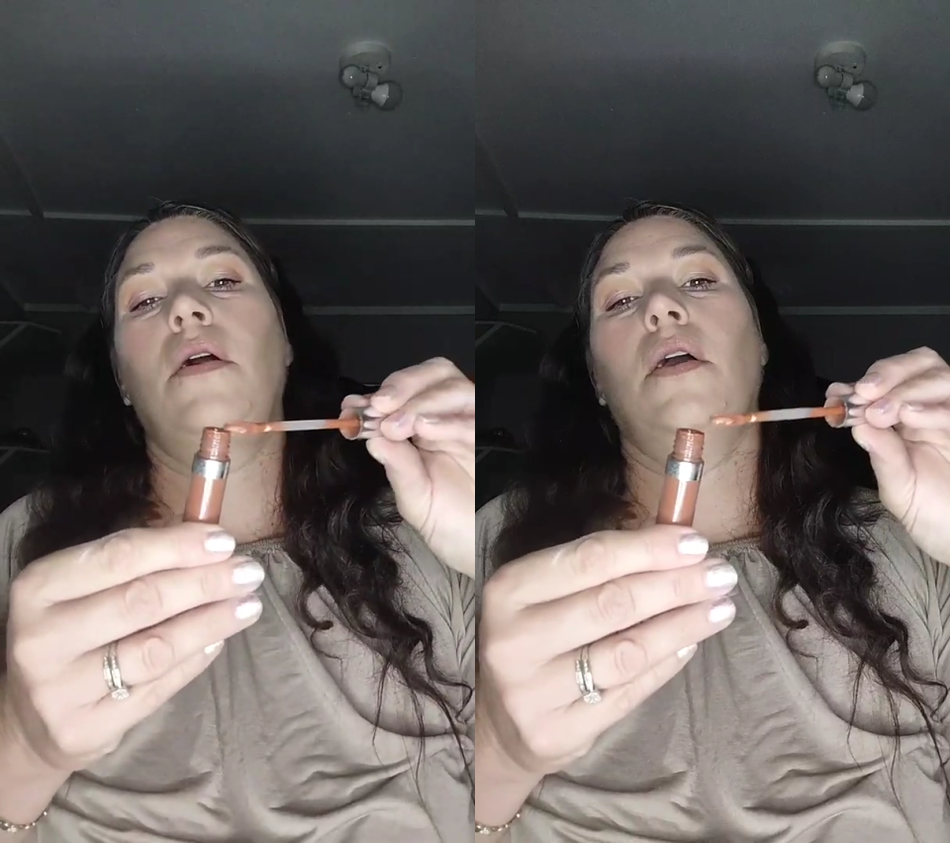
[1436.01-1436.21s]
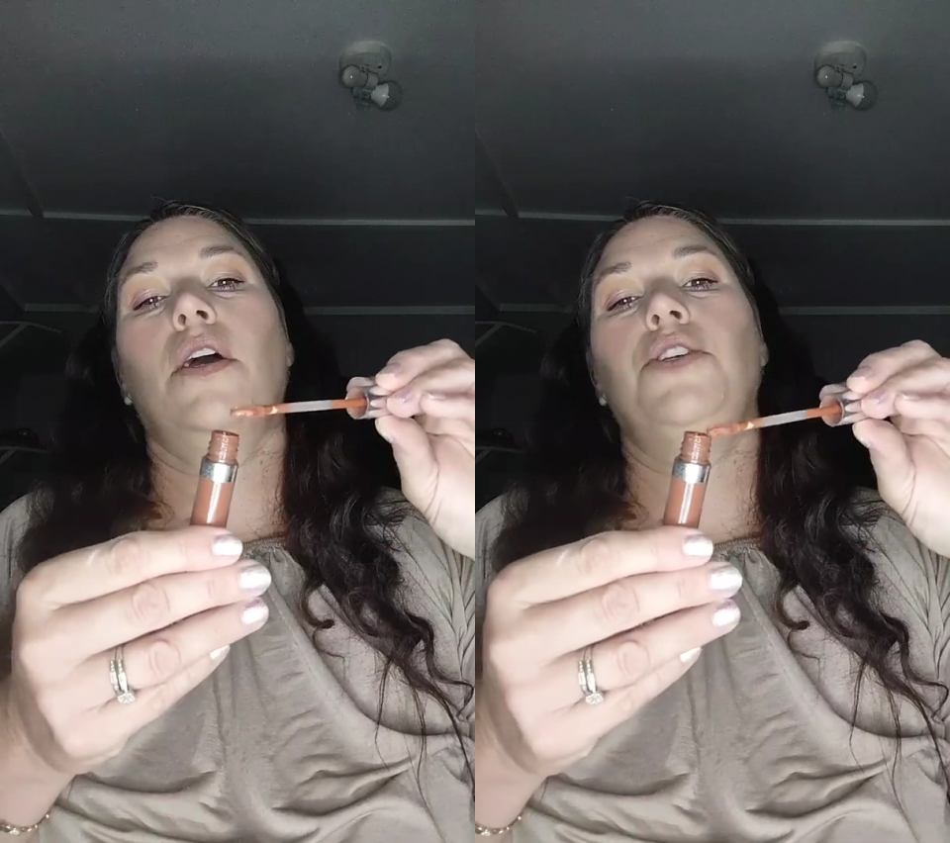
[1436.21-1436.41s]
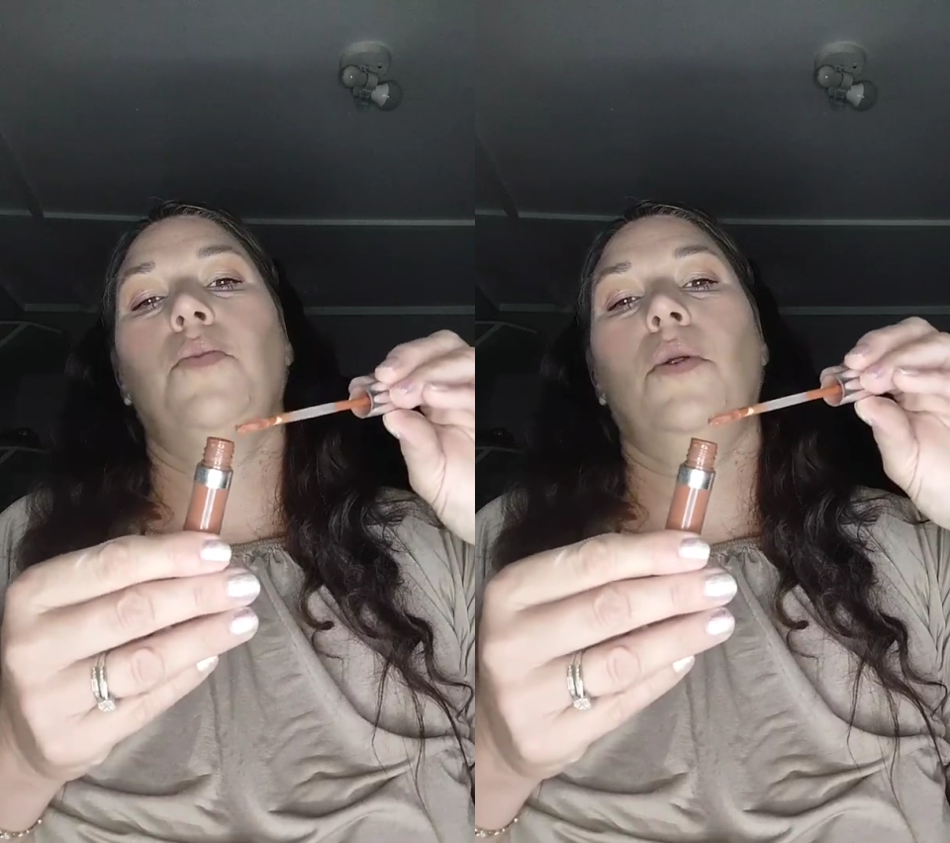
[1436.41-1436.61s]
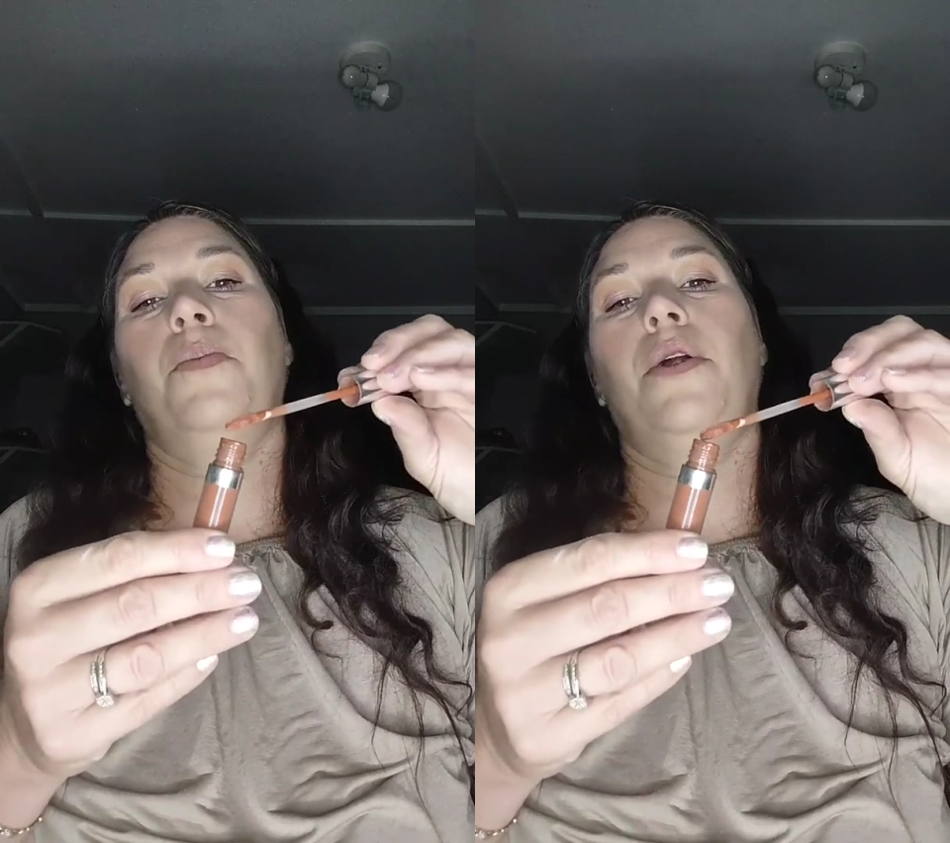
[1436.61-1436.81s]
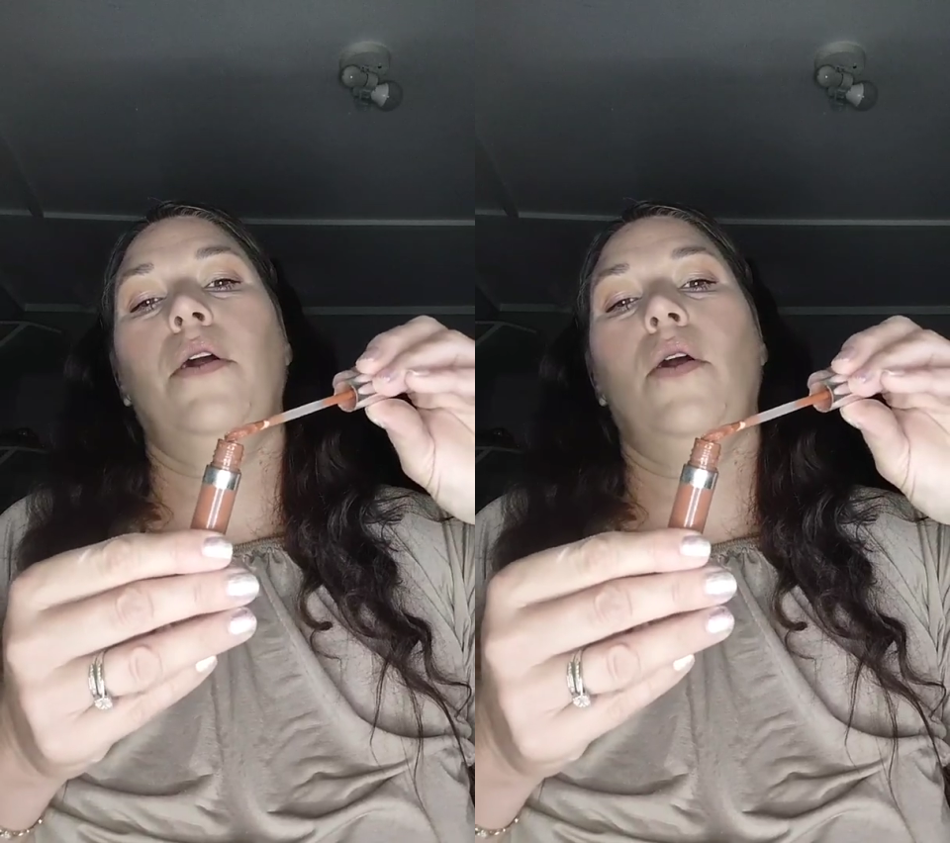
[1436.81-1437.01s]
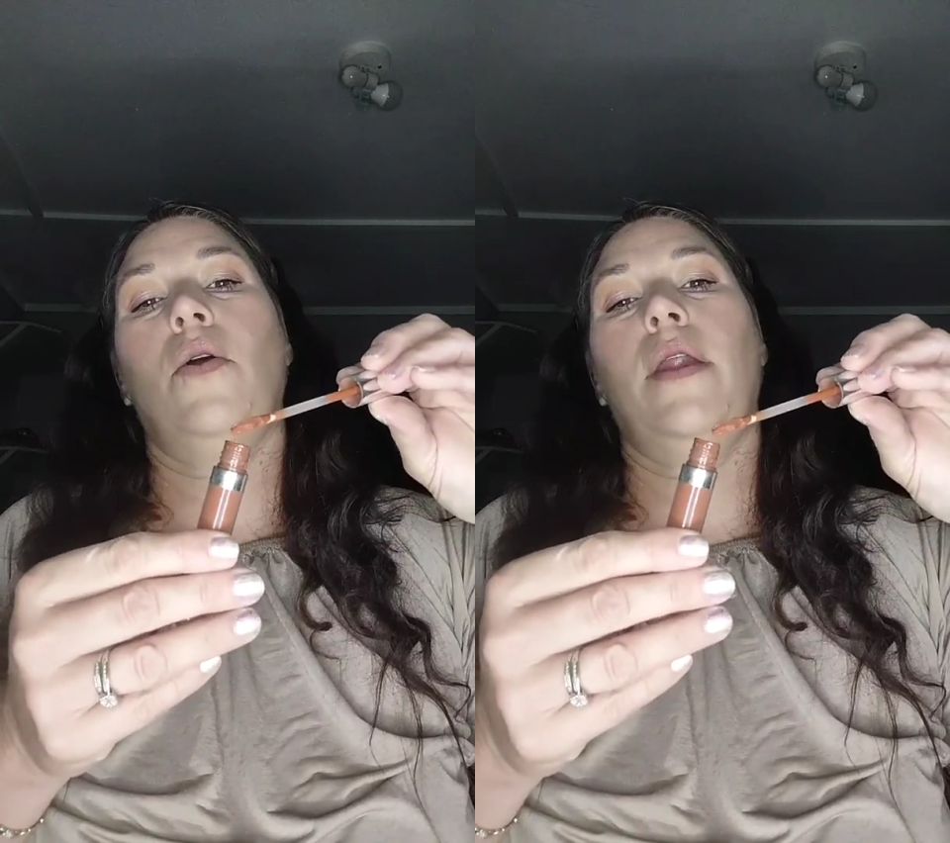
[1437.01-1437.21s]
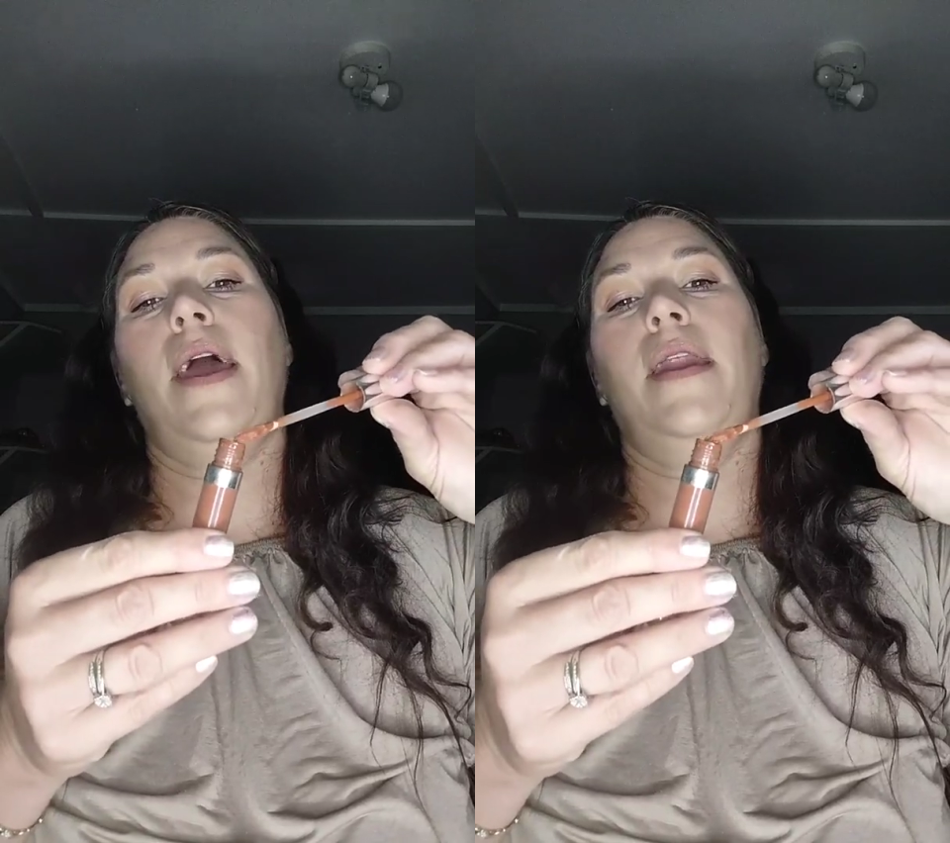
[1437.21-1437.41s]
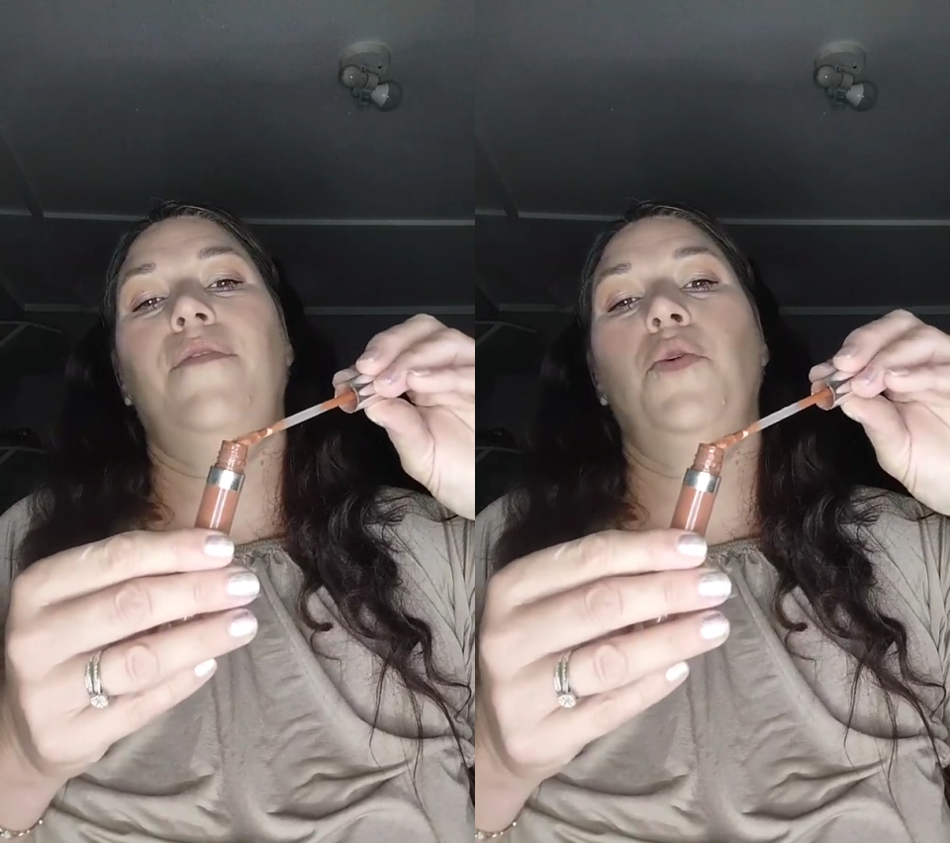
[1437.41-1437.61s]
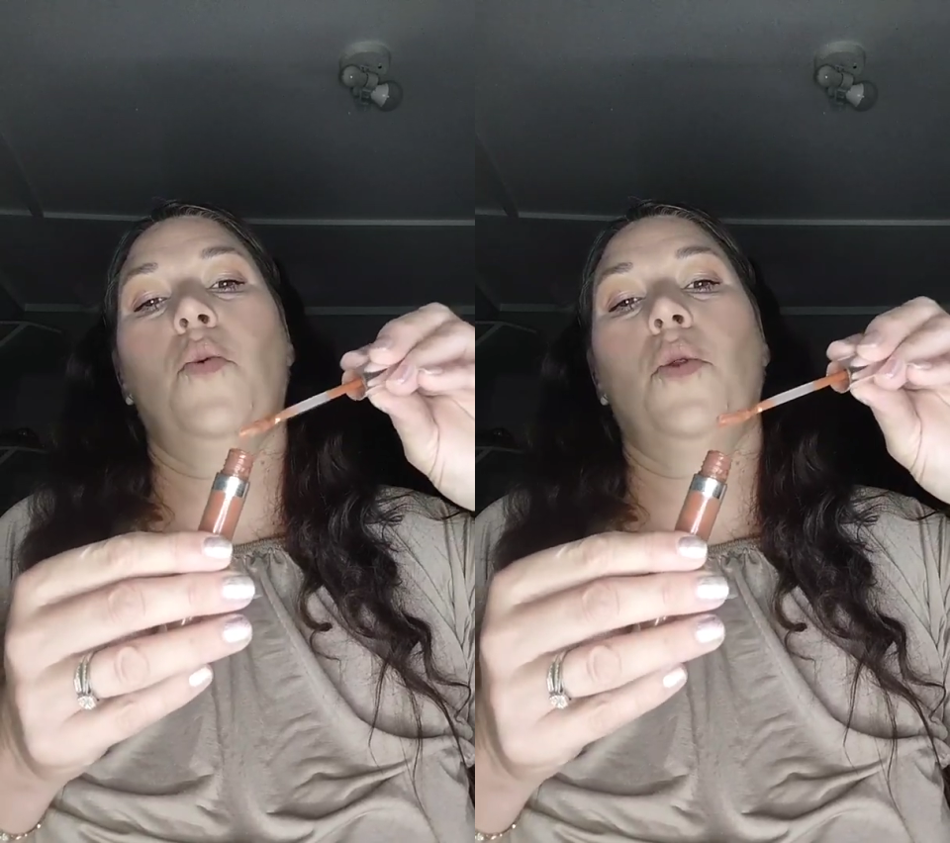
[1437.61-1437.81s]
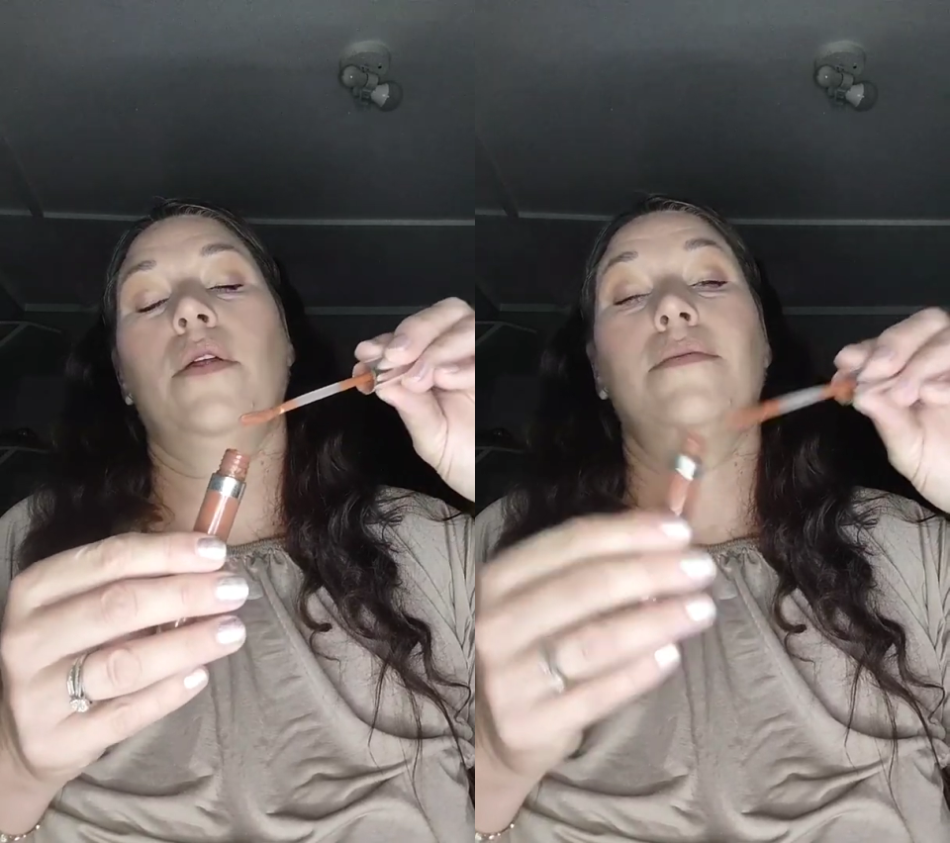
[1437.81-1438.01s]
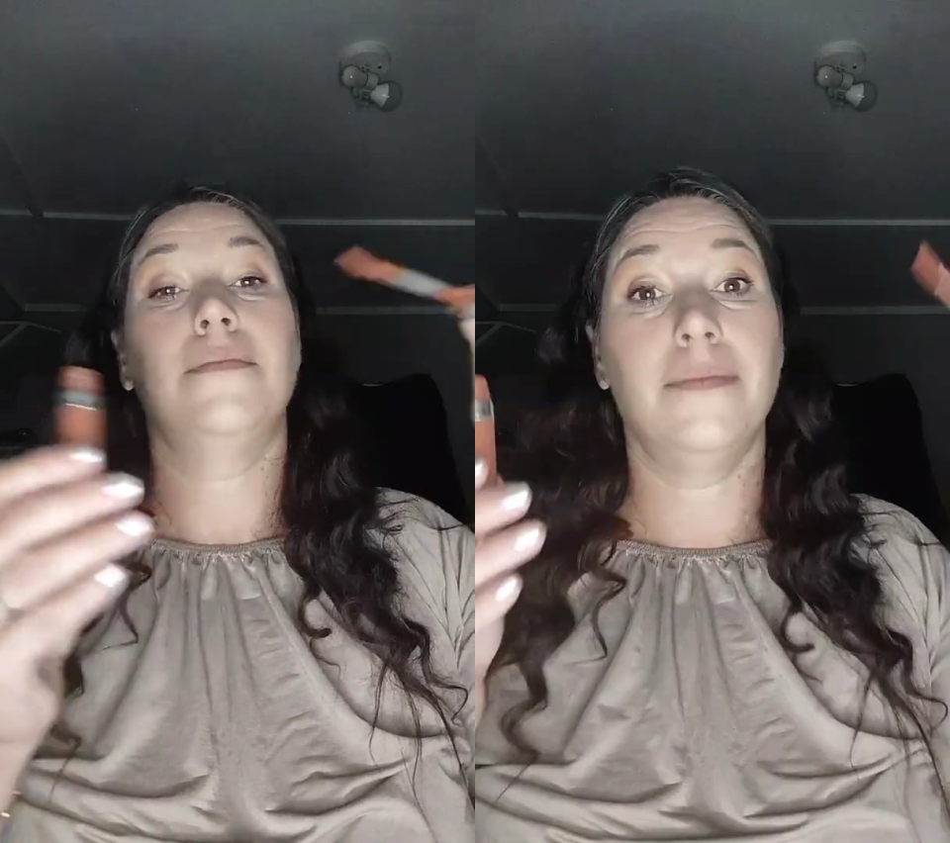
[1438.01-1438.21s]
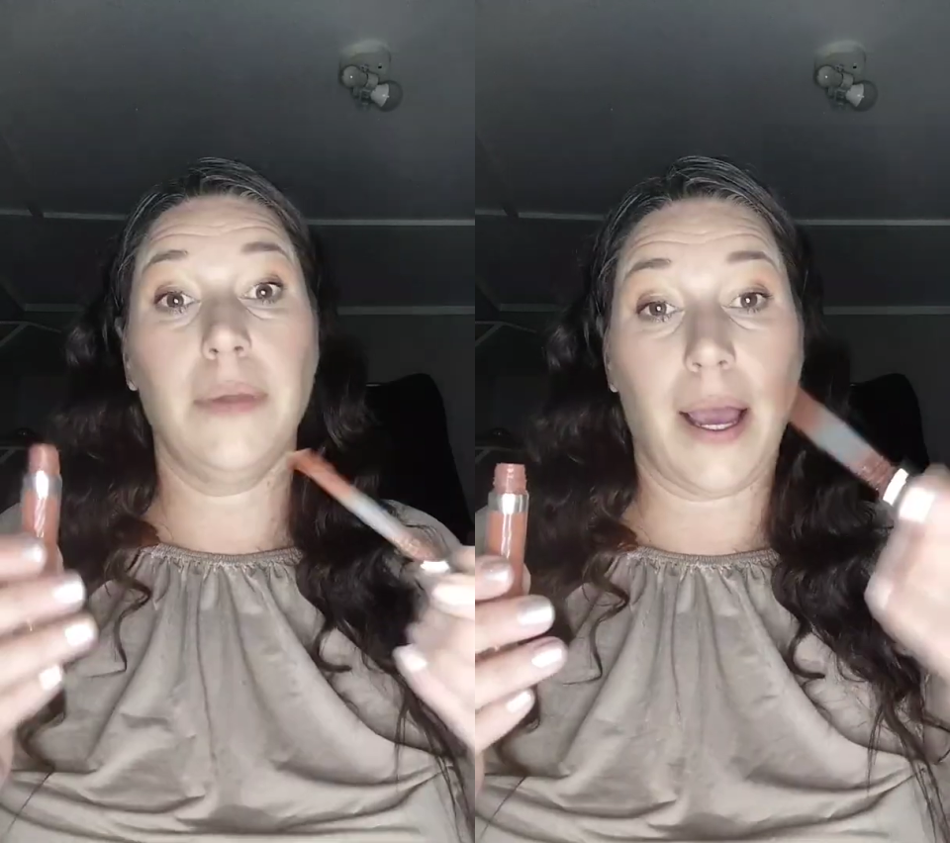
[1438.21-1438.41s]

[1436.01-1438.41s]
Because you want to put it on, and if you want to,